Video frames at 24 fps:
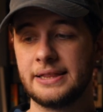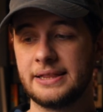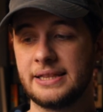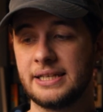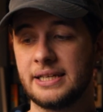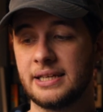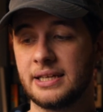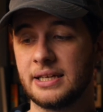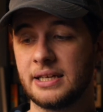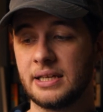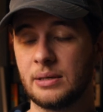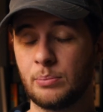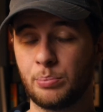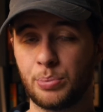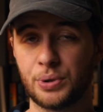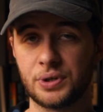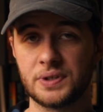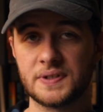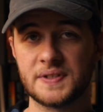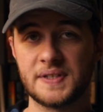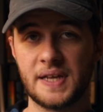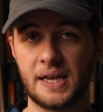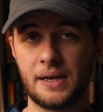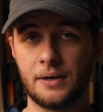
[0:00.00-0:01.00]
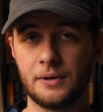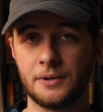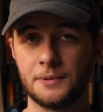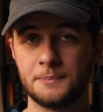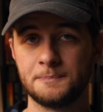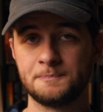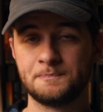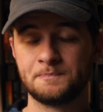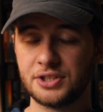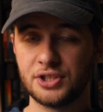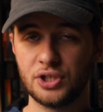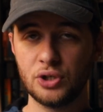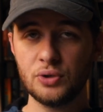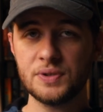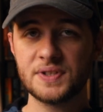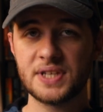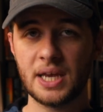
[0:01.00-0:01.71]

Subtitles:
the book sale 2